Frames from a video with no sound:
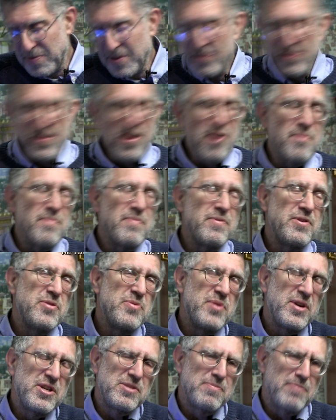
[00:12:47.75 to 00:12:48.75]
So
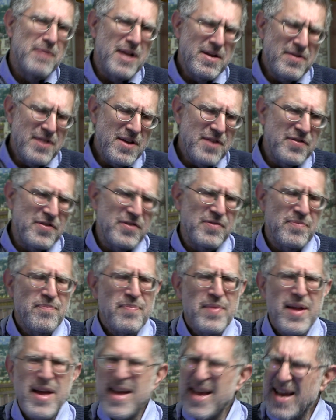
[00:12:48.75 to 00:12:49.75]
to explain this
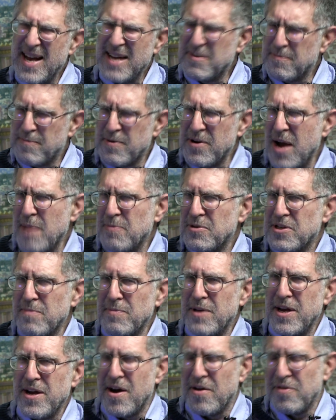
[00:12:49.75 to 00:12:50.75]
as perhaps
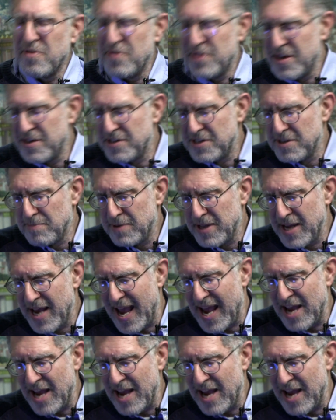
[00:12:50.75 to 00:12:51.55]
something other than simply